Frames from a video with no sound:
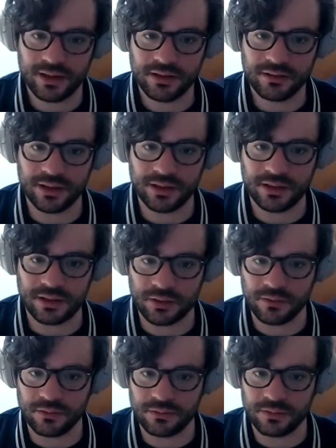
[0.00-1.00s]
Like
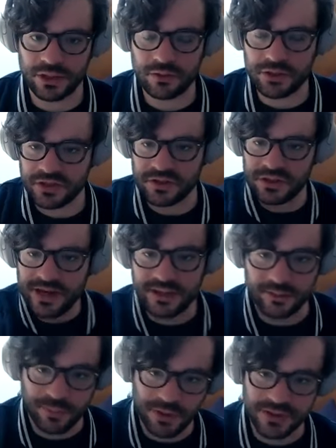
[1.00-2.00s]
you just diced
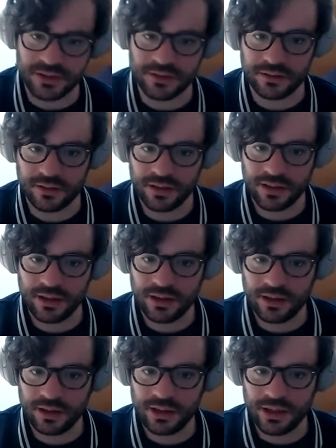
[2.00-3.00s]
a person
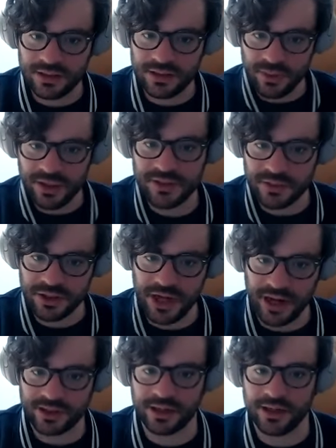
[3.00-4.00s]
into bits with a
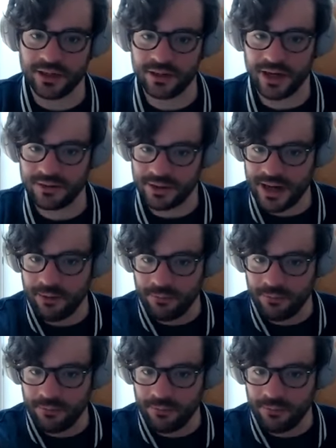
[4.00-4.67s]
shotgun and they're now